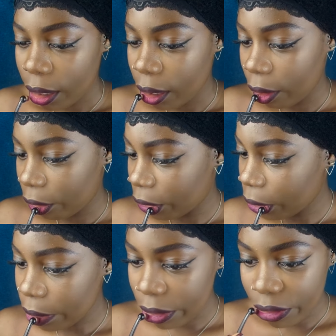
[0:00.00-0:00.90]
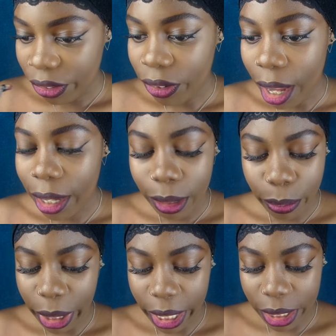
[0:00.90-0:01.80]
It feels fine,
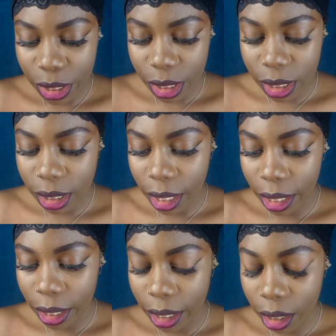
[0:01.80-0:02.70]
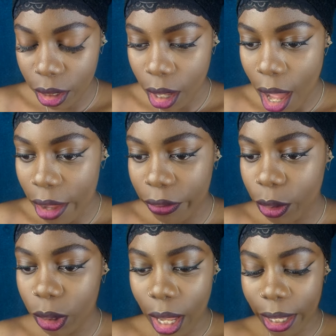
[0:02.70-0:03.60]
but it just like, I
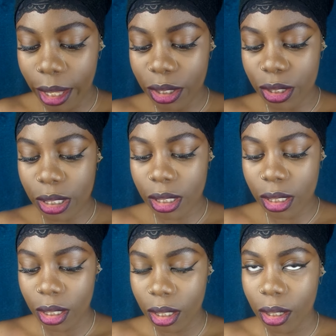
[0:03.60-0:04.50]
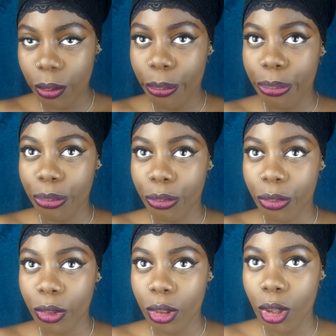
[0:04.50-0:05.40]
feel like it just,
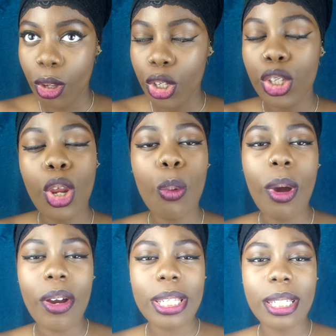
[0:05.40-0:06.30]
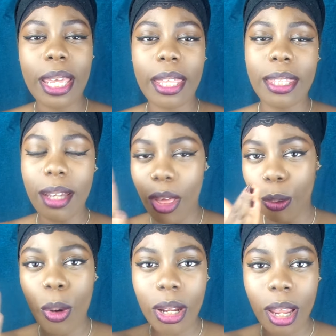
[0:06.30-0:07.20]
you know, whereas like the
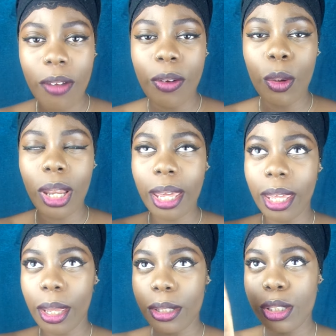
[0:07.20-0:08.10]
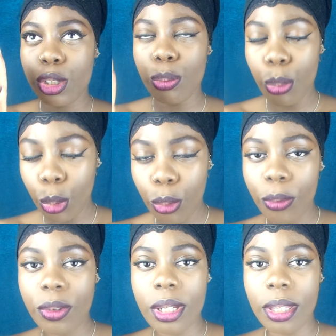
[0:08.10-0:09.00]
other one, I felt like it
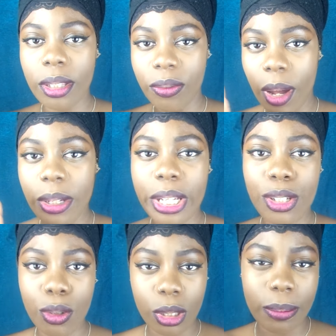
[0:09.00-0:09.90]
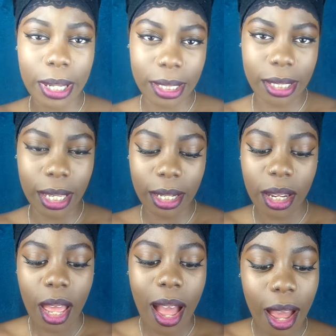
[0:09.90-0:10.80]
smoothed the foundation onto my skin.
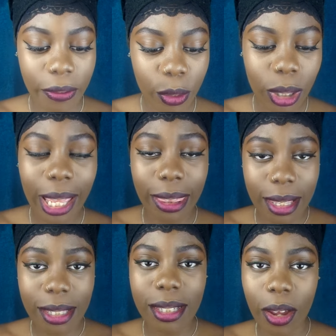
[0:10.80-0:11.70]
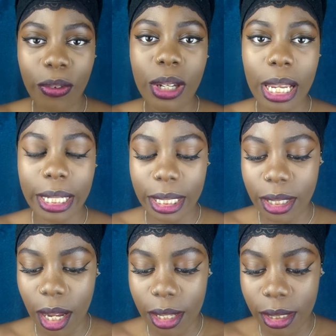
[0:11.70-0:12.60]
I feel like this definitely
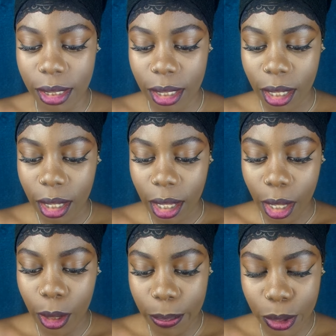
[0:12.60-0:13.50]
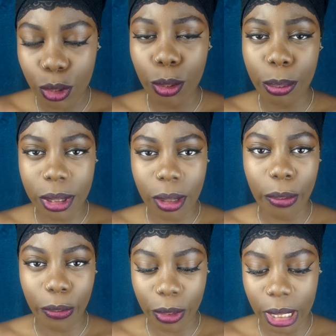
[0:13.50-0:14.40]
does absorb some
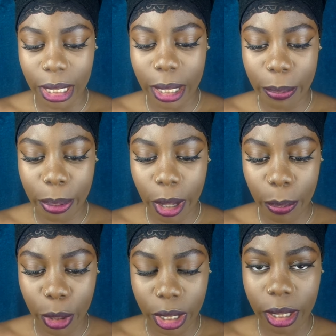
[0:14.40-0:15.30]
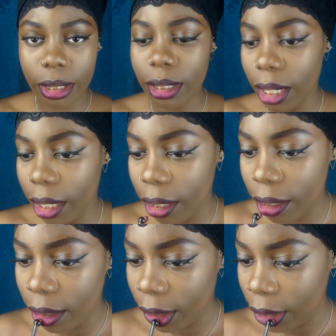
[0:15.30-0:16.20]
of the lip product. Like,